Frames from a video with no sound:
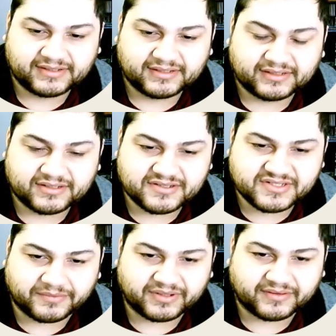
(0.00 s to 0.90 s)

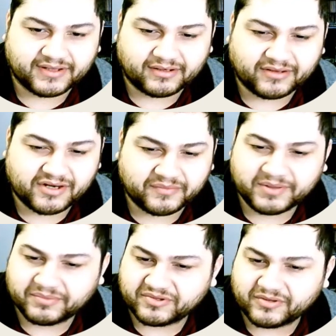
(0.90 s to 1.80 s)
something that a lot of
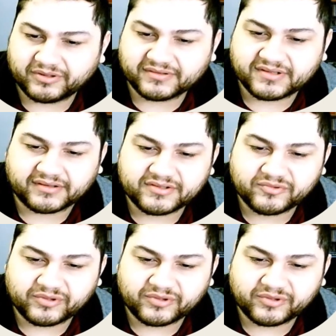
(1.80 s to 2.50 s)
people don't really take into